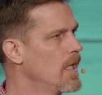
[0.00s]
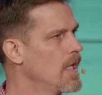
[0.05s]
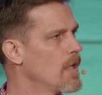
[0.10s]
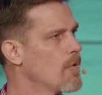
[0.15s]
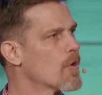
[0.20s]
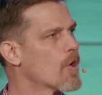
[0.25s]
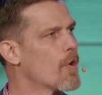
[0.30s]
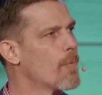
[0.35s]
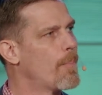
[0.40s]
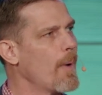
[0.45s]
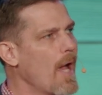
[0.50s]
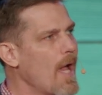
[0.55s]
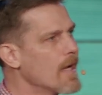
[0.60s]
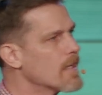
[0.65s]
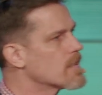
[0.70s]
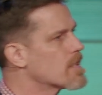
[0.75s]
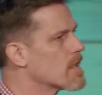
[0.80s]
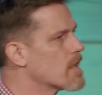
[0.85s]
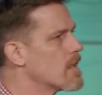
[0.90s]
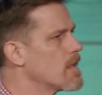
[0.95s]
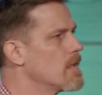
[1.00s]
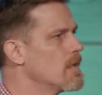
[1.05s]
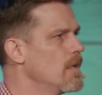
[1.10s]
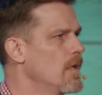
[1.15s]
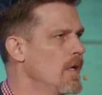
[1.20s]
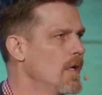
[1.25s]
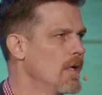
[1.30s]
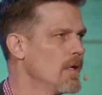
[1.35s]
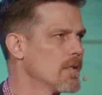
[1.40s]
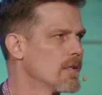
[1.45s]
They want to go back to the,
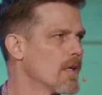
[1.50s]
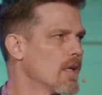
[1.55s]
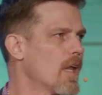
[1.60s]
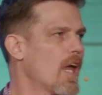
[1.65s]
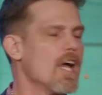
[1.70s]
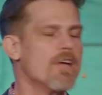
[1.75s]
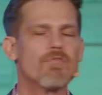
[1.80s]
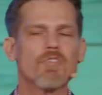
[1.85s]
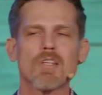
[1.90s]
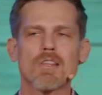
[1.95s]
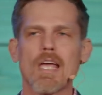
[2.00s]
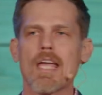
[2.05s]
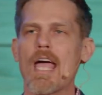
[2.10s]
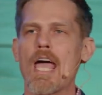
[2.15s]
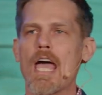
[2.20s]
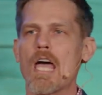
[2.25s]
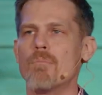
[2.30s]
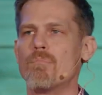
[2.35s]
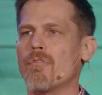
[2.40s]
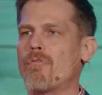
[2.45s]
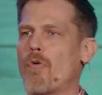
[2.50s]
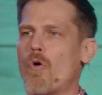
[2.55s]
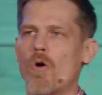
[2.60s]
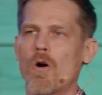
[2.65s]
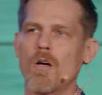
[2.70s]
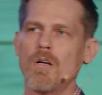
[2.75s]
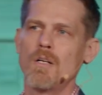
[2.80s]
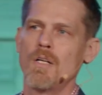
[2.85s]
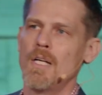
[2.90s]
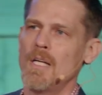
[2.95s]
the life that they had
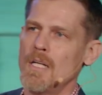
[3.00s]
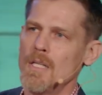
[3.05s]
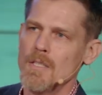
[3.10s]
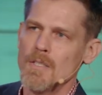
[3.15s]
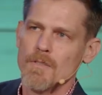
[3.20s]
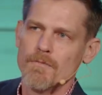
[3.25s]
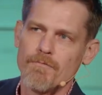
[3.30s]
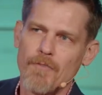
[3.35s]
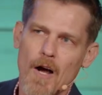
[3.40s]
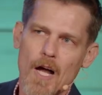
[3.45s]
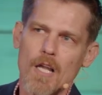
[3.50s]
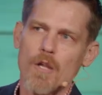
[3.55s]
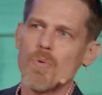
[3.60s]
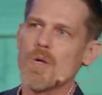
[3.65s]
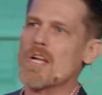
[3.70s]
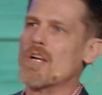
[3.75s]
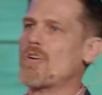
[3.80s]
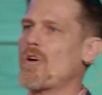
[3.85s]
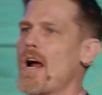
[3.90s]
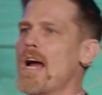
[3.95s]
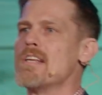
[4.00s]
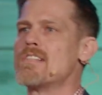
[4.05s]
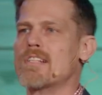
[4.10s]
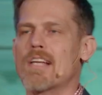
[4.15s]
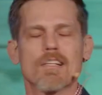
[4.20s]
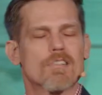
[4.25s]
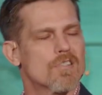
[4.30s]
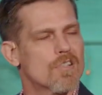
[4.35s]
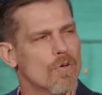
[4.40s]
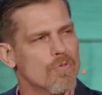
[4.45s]
before following Christ
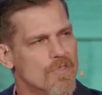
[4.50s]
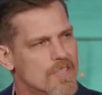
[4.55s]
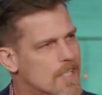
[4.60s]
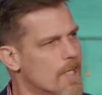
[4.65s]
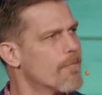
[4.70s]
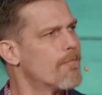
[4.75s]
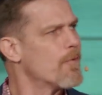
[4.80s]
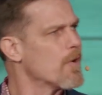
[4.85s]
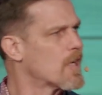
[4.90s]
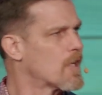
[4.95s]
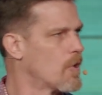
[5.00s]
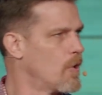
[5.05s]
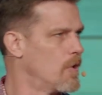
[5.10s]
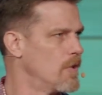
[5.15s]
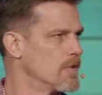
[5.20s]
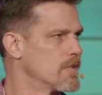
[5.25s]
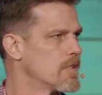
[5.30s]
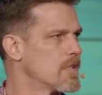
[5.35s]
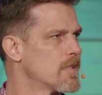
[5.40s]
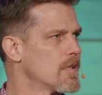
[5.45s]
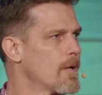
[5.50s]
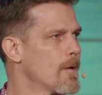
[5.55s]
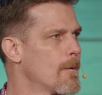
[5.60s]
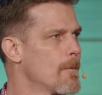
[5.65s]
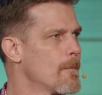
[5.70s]
got so difficult.